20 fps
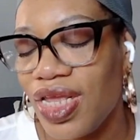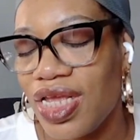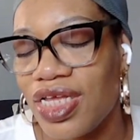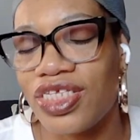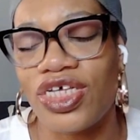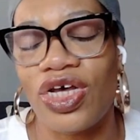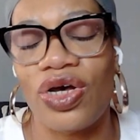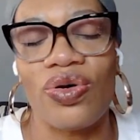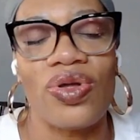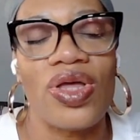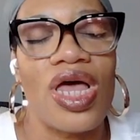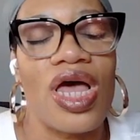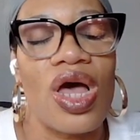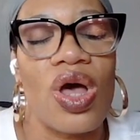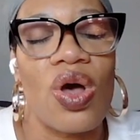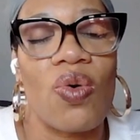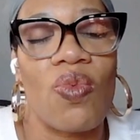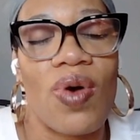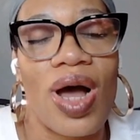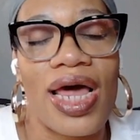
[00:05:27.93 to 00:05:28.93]
So
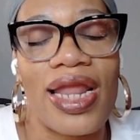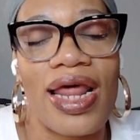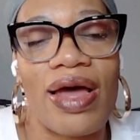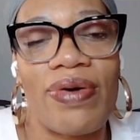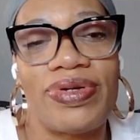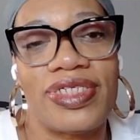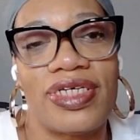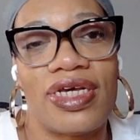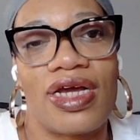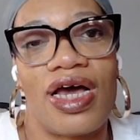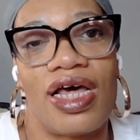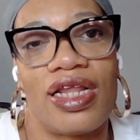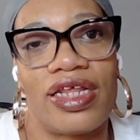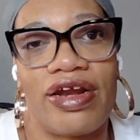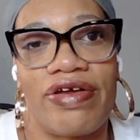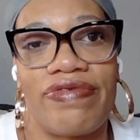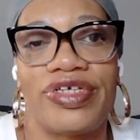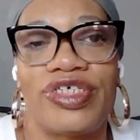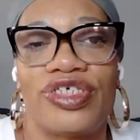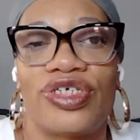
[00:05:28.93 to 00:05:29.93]
while I was in
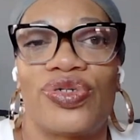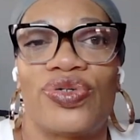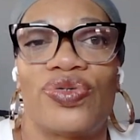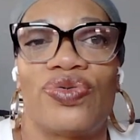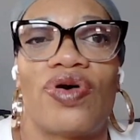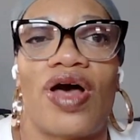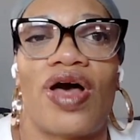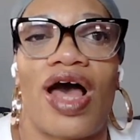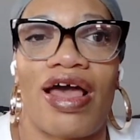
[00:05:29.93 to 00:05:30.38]
culinary school,